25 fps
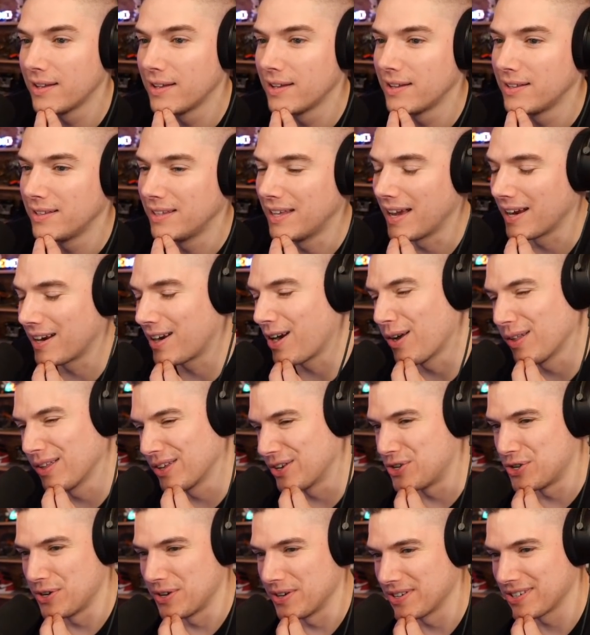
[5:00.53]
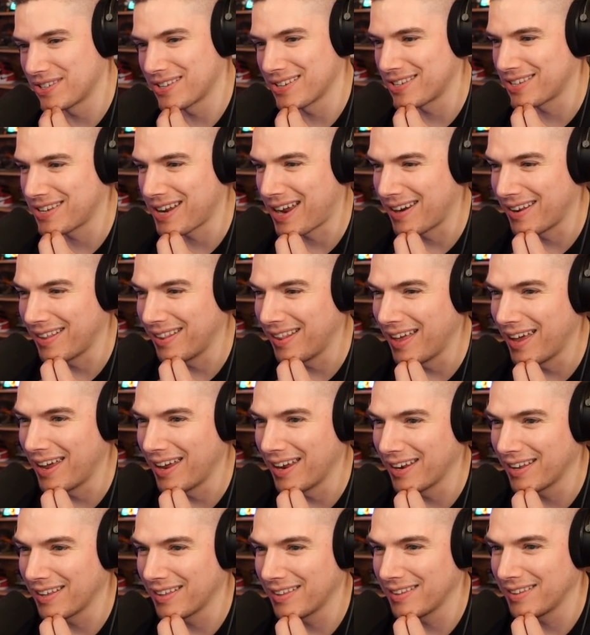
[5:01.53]
Yeah, Garlic Jr. is just kind of like.
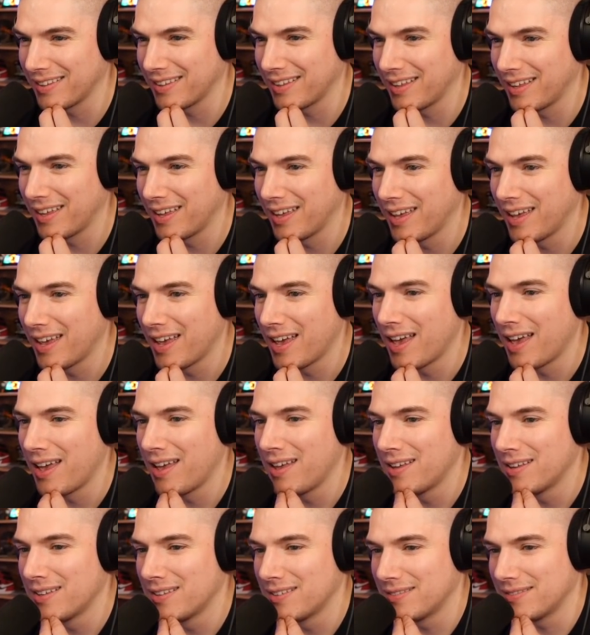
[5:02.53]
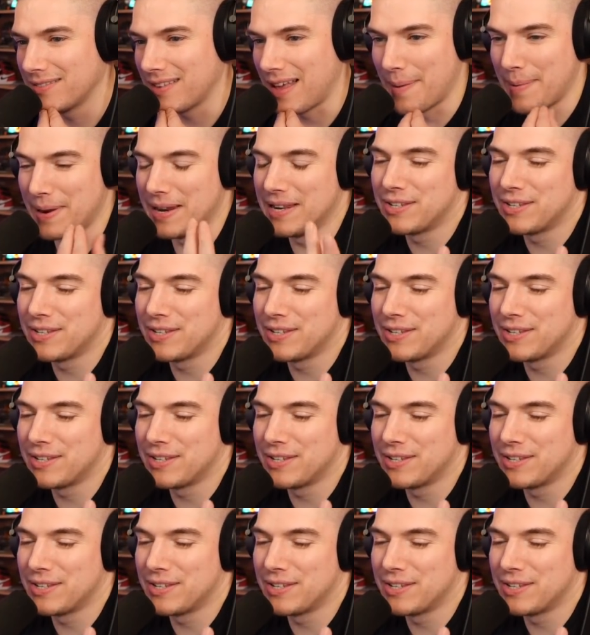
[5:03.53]
I mean, he's